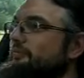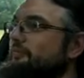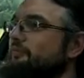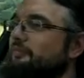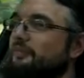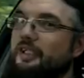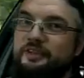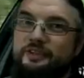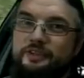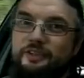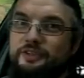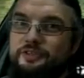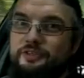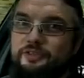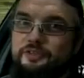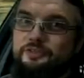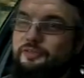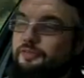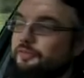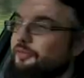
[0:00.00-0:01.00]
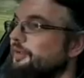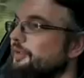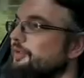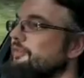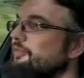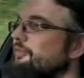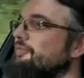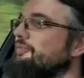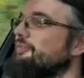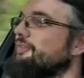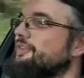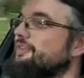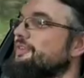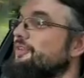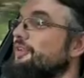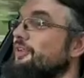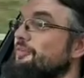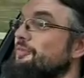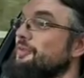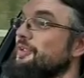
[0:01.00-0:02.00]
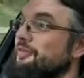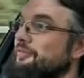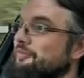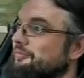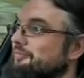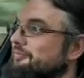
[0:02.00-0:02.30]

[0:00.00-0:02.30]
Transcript: That's Citroen's for you. Let's try them out.